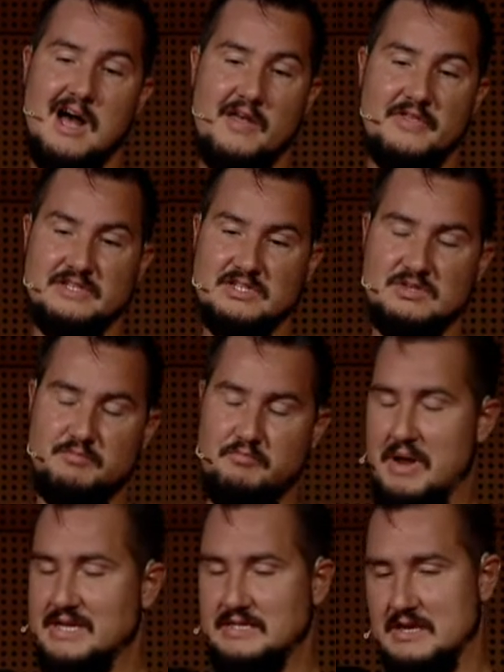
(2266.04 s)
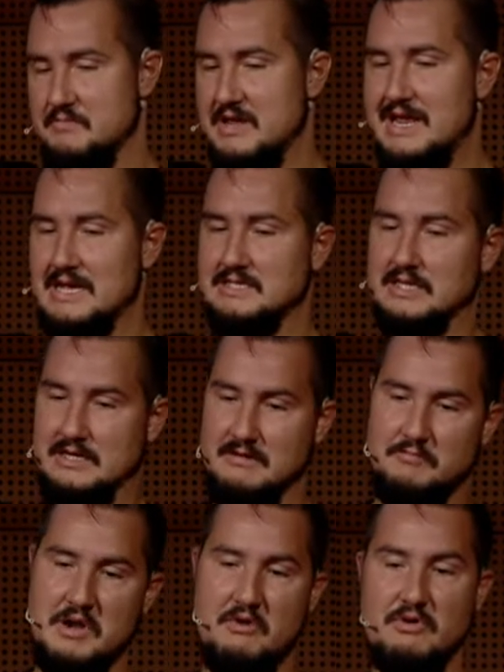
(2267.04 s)
This is basically me guessing,
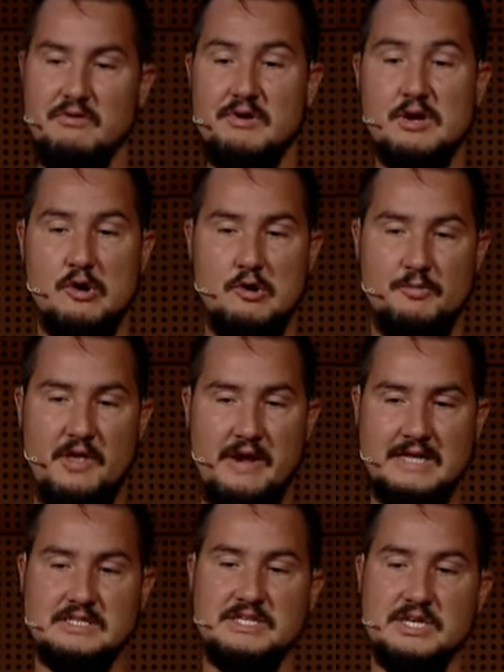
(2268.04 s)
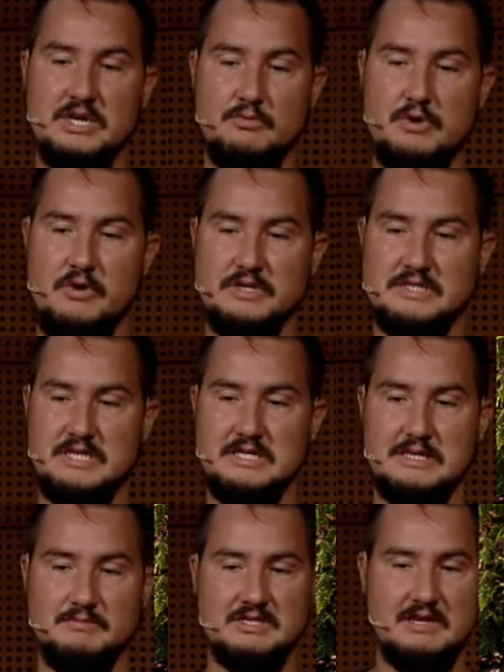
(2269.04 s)
but I really, really hope that next year we're going to see
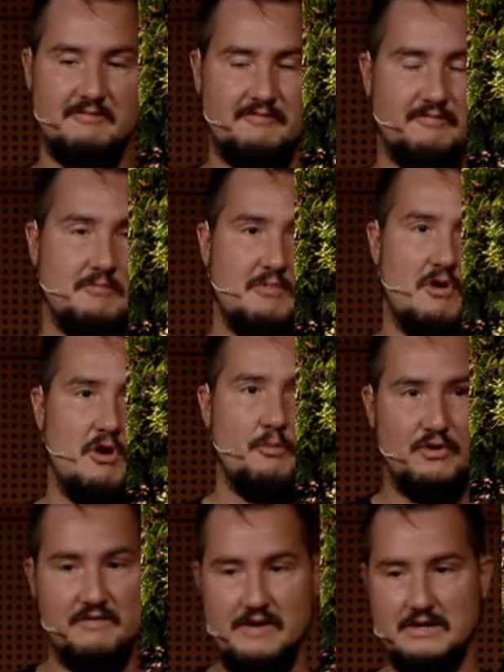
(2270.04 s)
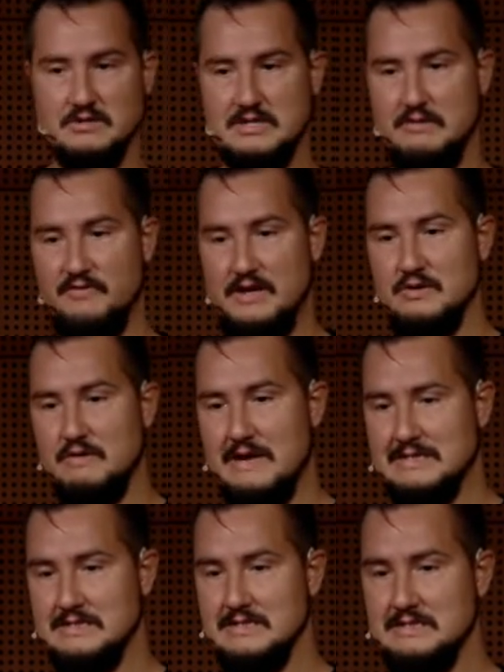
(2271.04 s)
some stuff. Hopefully value
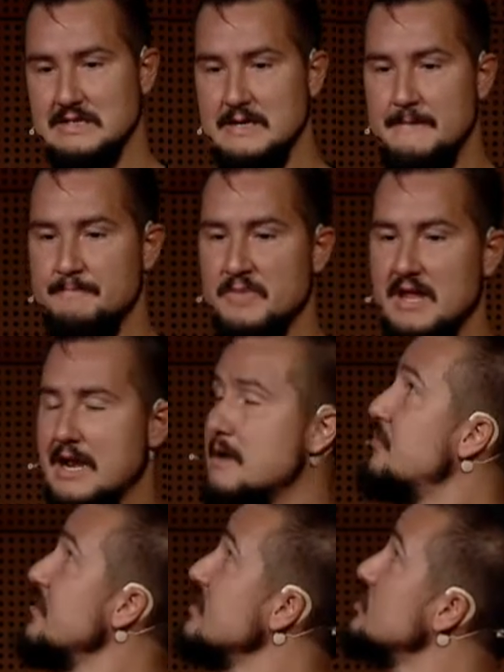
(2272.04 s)
classes, and I'm pretty